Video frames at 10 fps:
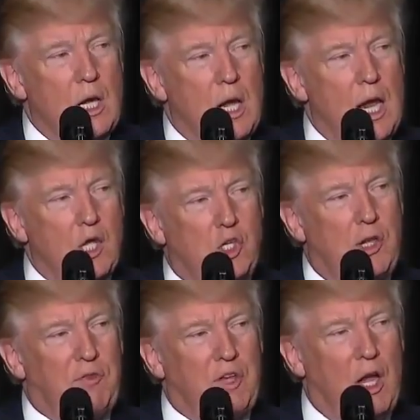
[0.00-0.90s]
and
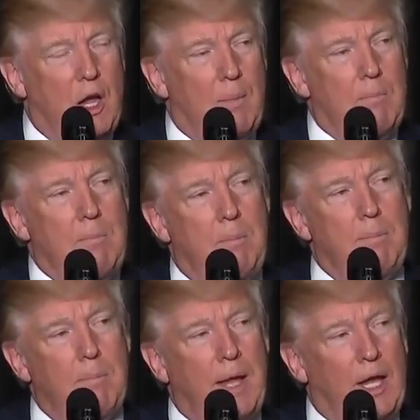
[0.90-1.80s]
Chief Tom
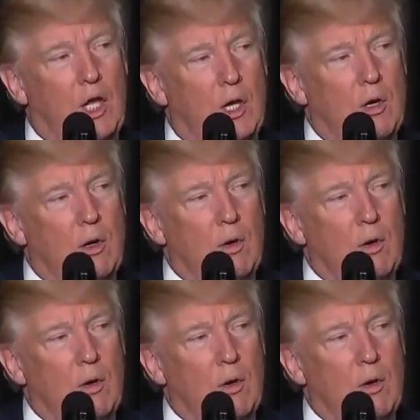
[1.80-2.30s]
Manger